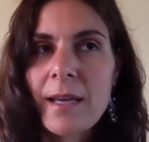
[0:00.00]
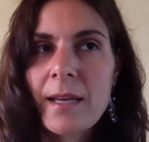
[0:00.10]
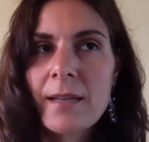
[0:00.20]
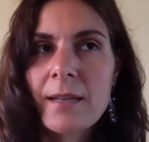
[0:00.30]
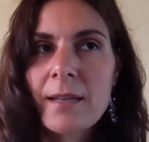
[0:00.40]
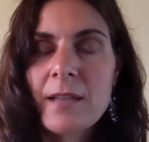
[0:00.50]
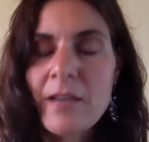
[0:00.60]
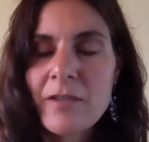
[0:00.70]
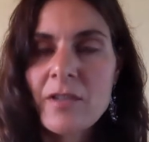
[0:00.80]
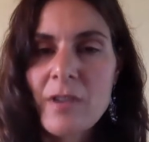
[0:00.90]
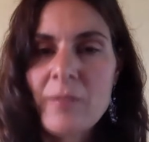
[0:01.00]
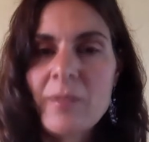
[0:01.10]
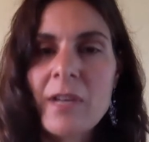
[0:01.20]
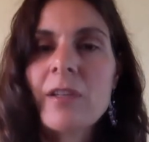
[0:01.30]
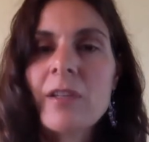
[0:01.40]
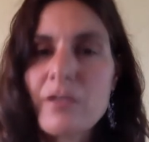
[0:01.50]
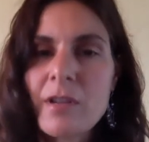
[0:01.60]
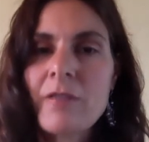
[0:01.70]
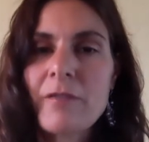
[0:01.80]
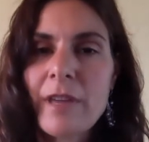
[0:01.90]
And you have to stop telling
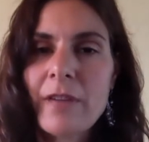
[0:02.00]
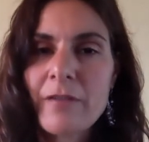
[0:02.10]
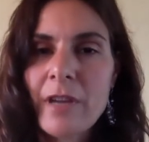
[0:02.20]
yourself that.